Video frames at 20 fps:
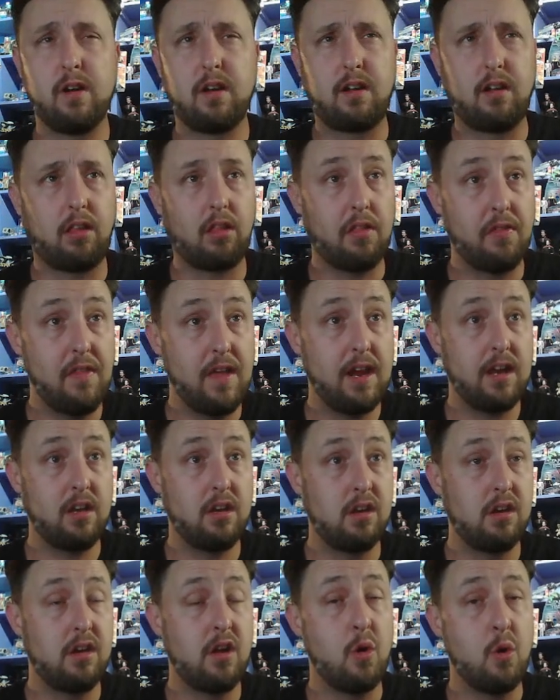because they
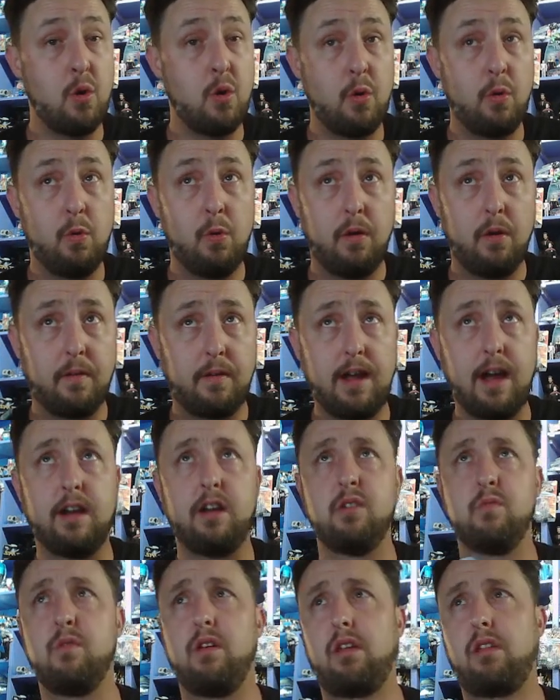know kind
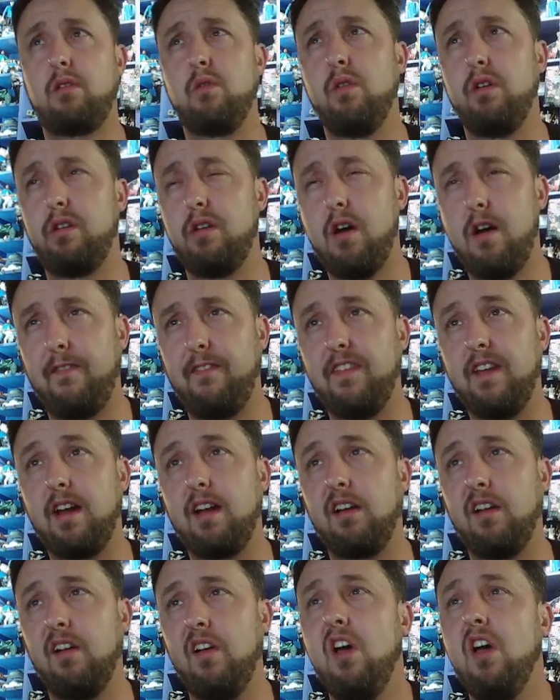of what's going on there.